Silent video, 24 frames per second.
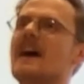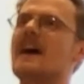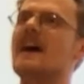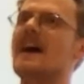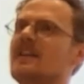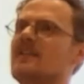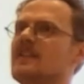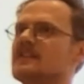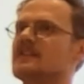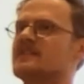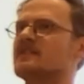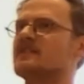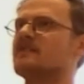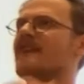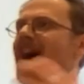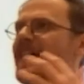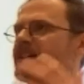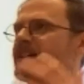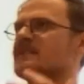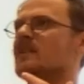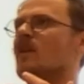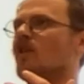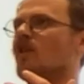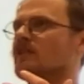and this
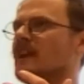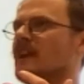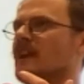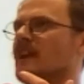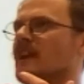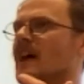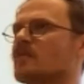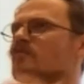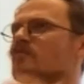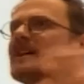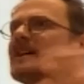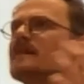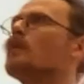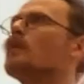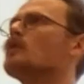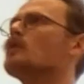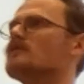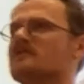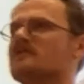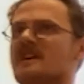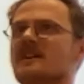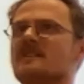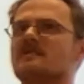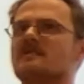effect on like really
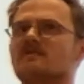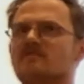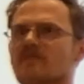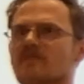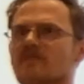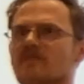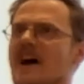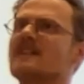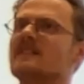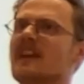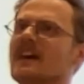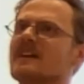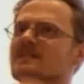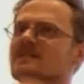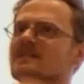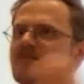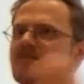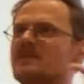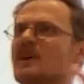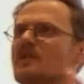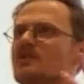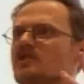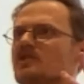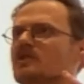important things, right? Like
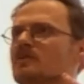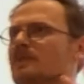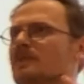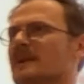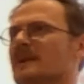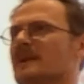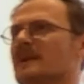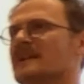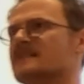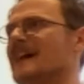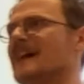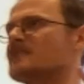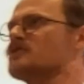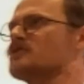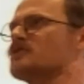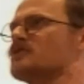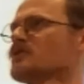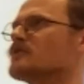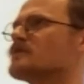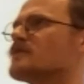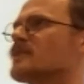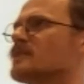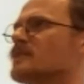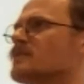social and political
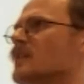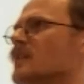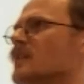attitudes